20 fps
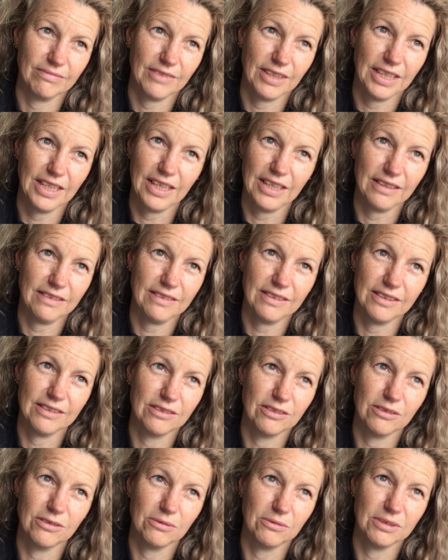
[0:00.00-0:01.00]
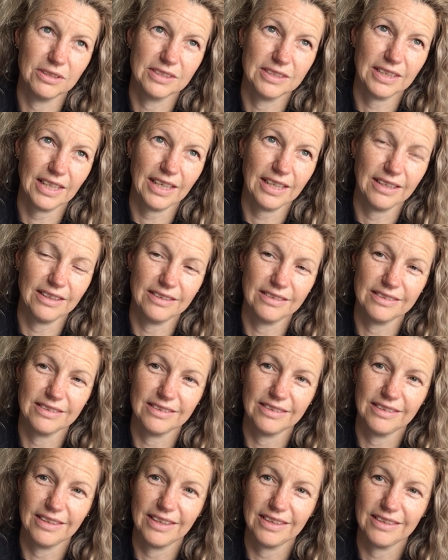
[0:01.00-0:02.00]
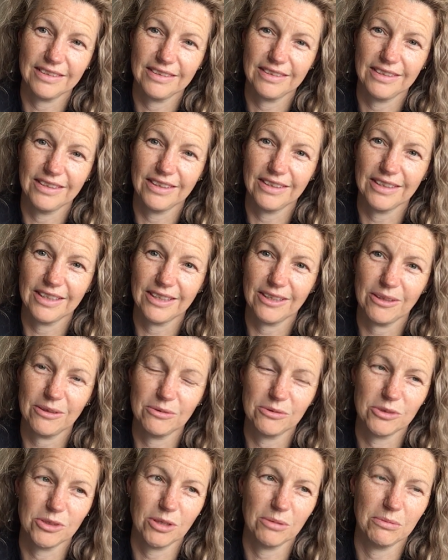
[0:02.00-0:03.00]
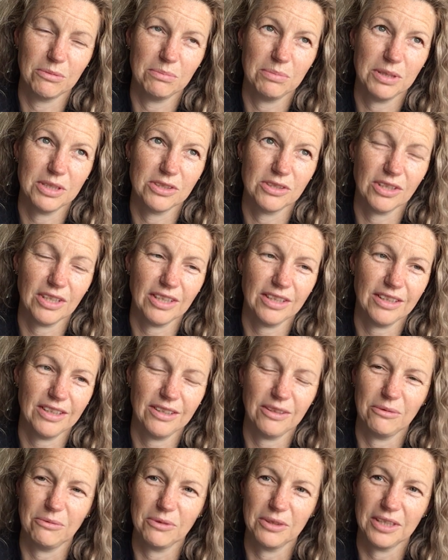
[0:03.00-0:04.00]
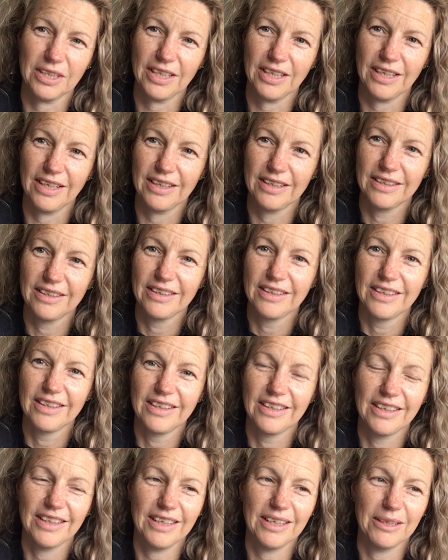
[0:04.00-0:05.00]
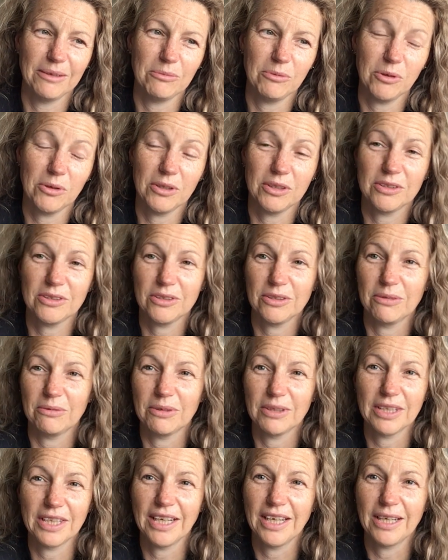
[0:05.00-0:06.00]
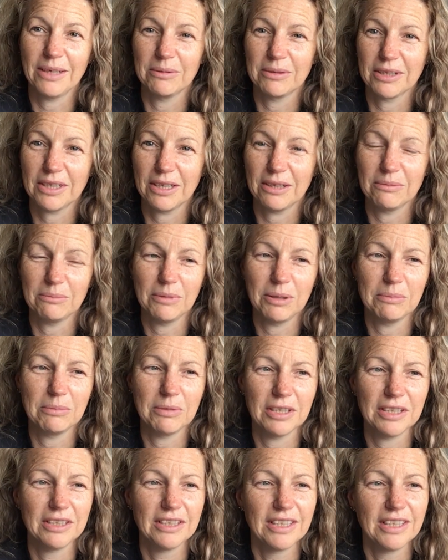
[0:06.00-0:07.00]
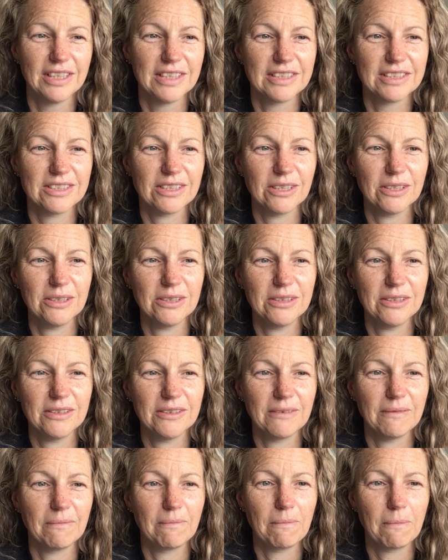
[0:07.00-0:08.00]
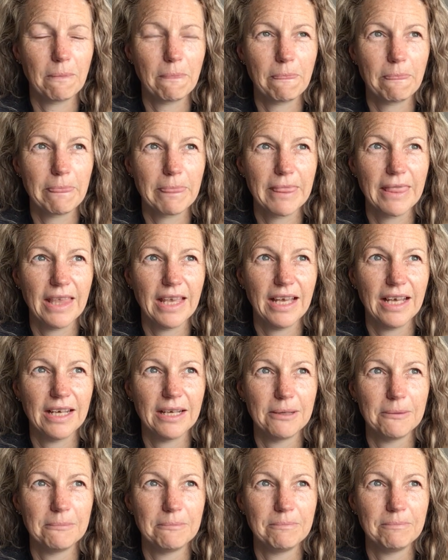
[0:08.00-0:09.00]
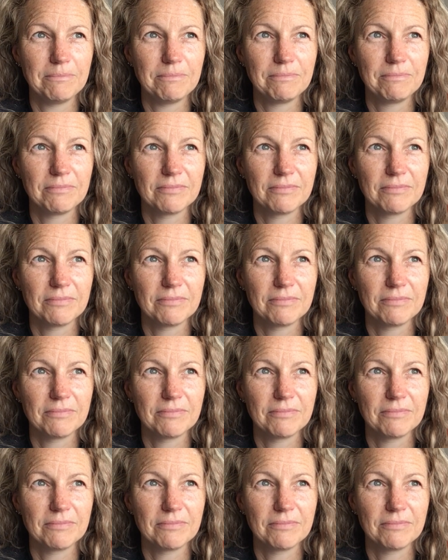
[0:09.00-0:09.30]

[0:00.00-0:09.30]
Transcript: in anything to do with sailors and that you know that whole German picture. I don't know what they are, um, or I do know what they are, but I can't remember. So, um,